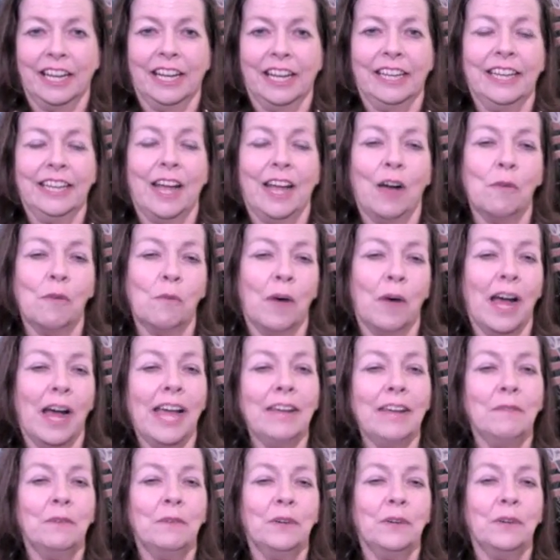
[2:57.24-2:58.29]
Now,
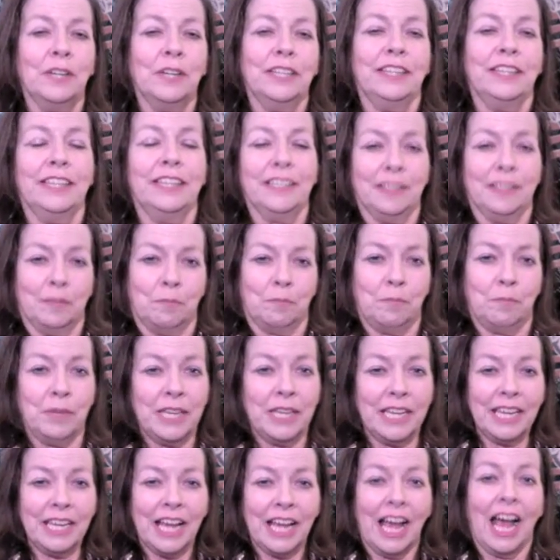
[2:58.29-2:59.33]
why would this
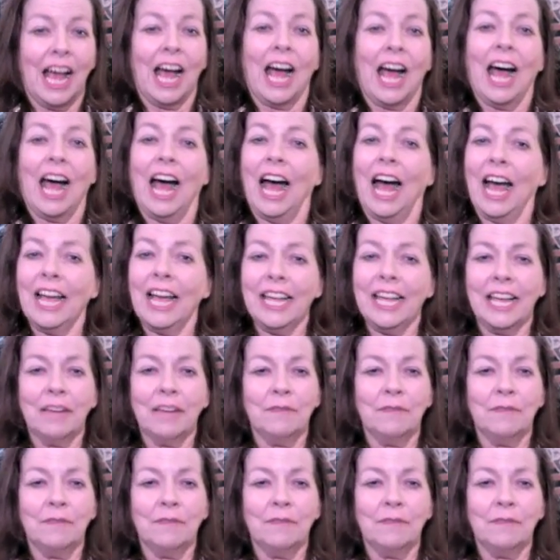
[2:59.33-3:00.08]
be? I have